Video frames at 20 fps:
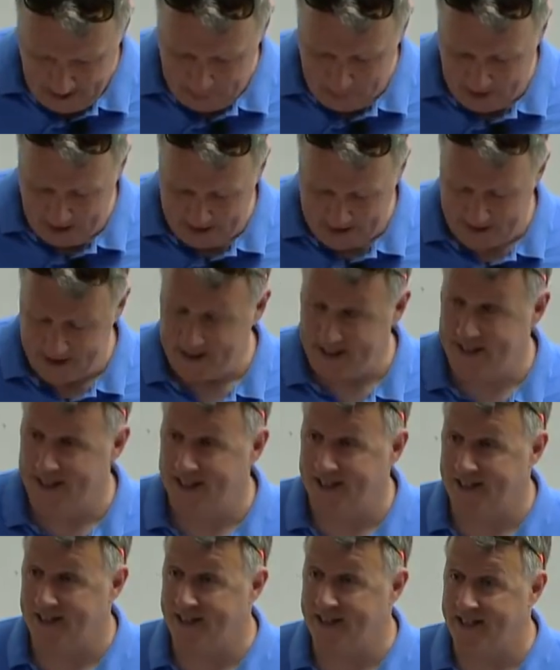but
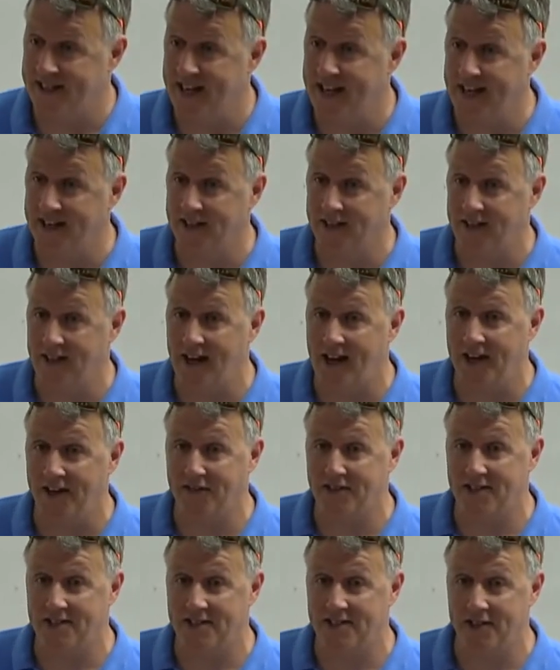success has taken a lot
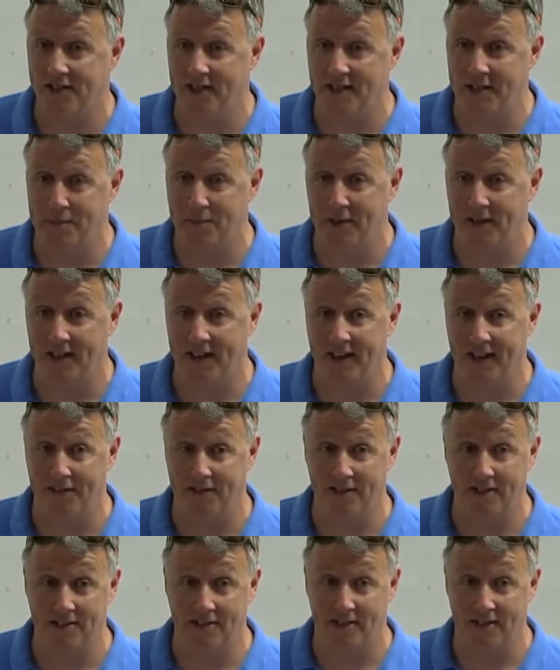of the serendipity out
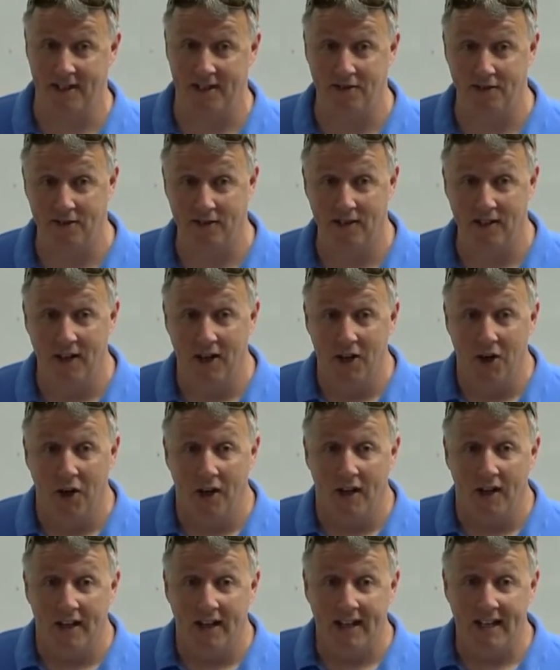of his life
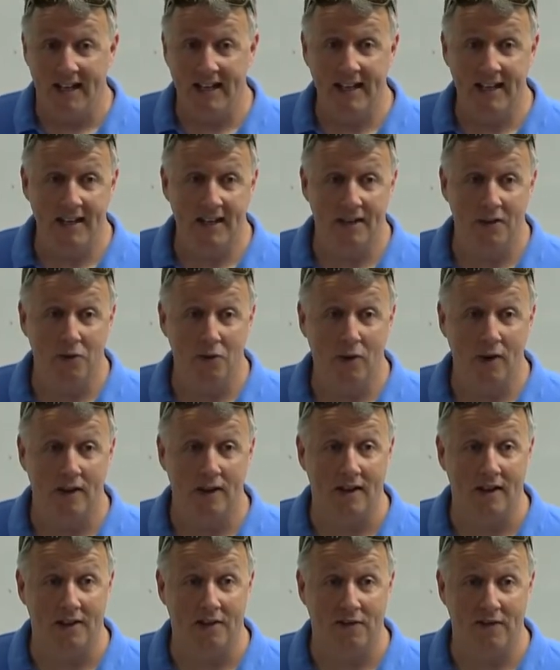he
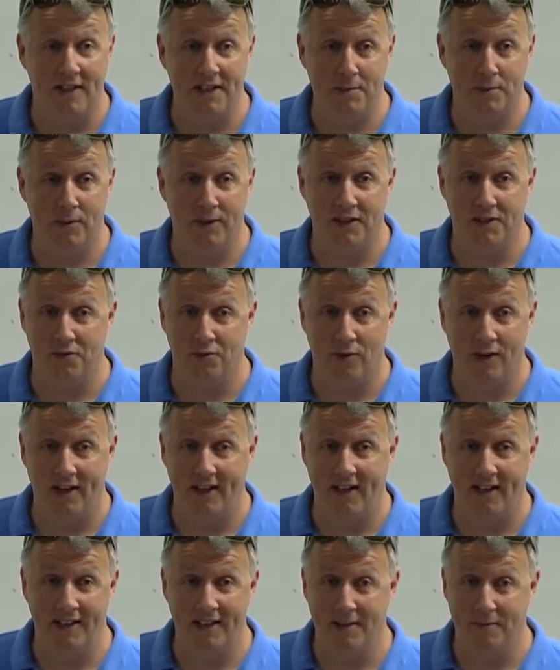uh, Facebook is
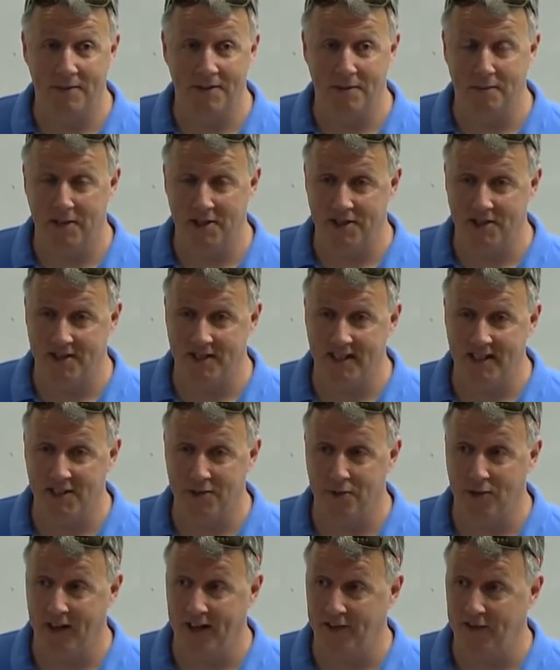running him as much as
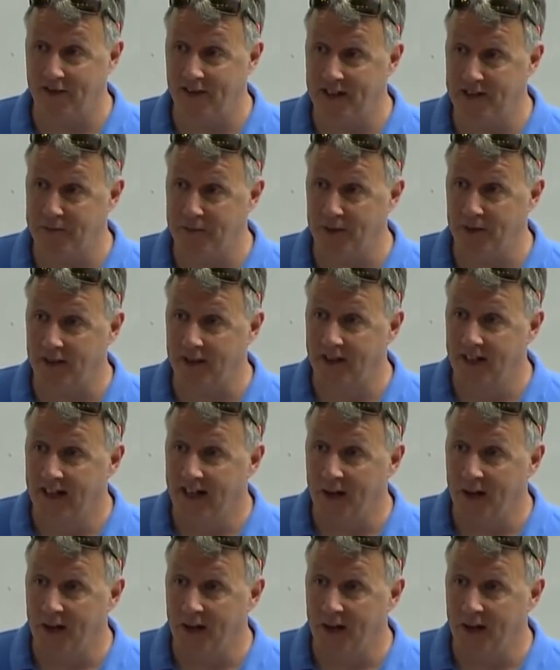he's running Facebook.